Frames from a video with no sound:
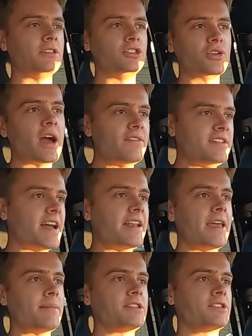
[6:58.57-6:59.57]
The driving
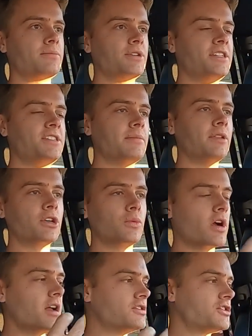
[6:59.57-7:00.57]
dynamics are pretty similar. We're on